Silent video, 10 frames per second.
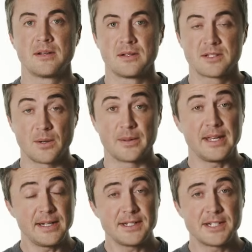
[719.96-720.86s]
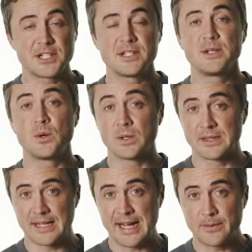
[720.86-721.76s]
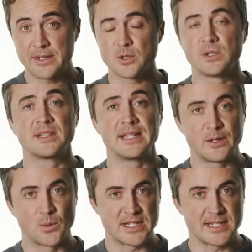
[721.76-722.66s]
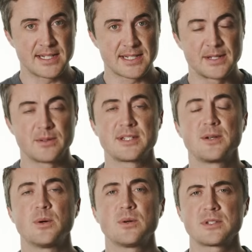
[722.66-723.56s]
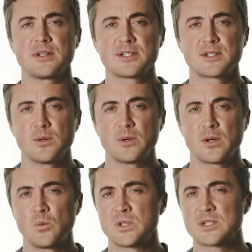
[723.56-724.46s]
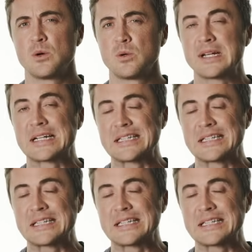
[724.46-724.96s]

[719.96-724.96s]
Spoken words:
So, in addition to your language or linguistic skills, you're also scored on what's called